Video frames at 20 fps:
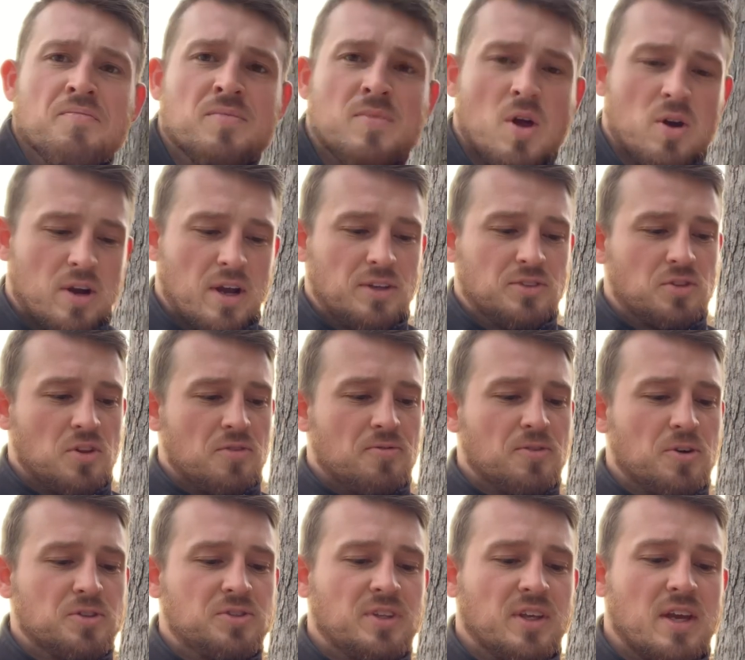Okay, so the
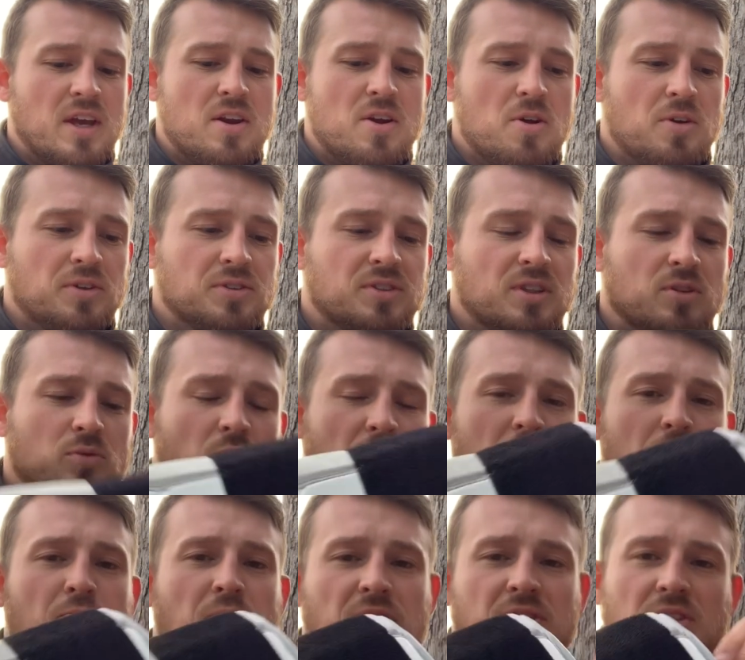first thing I noticed is when you
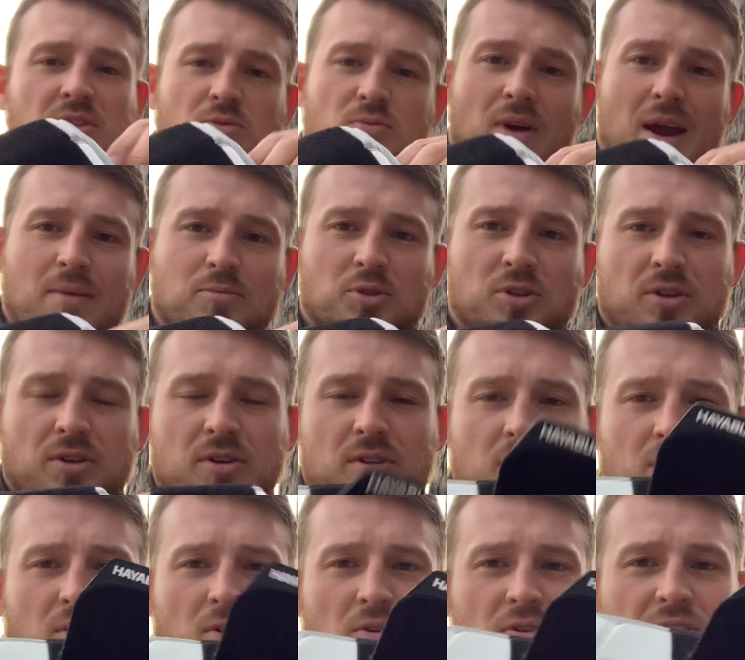put these wraps on,
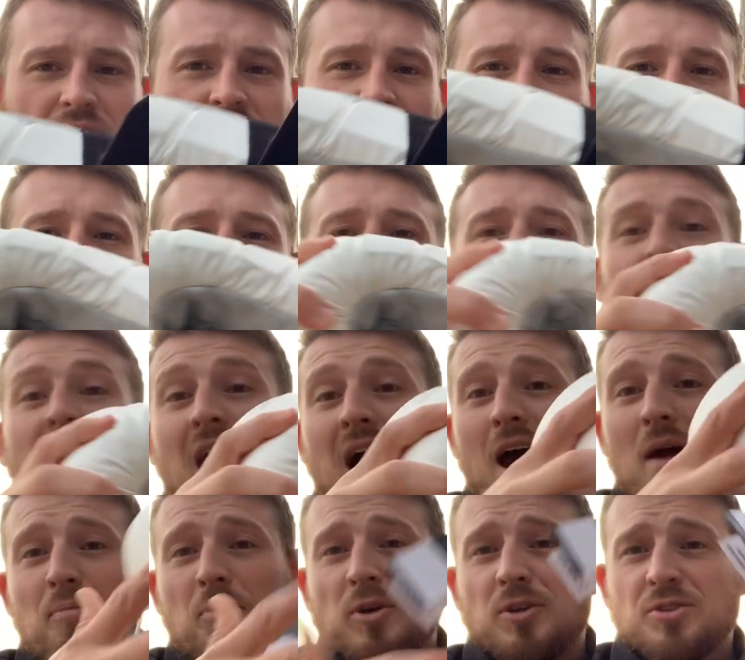or these gloves, I
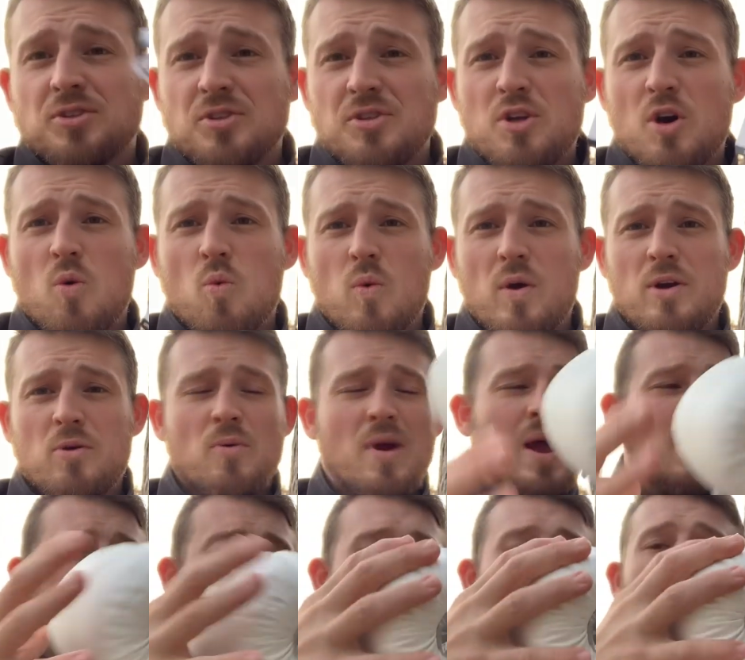personally don't wear
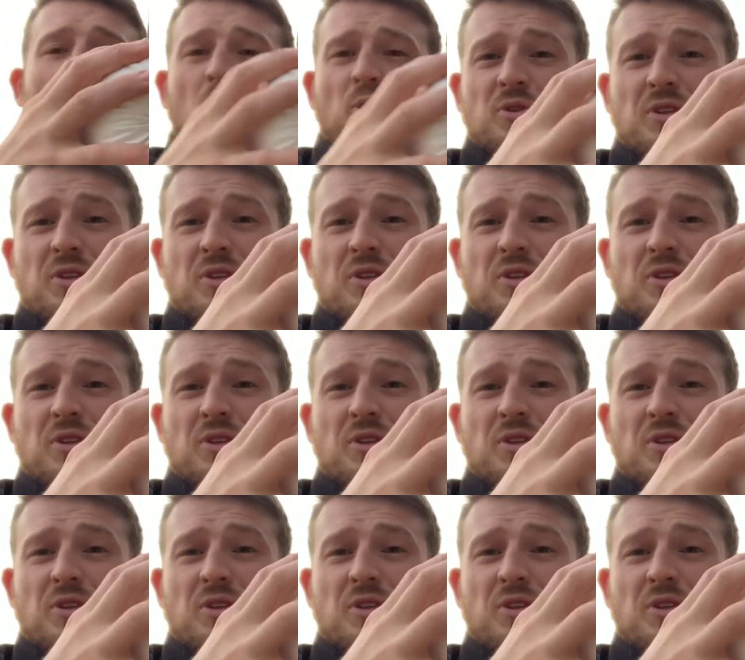wraps almost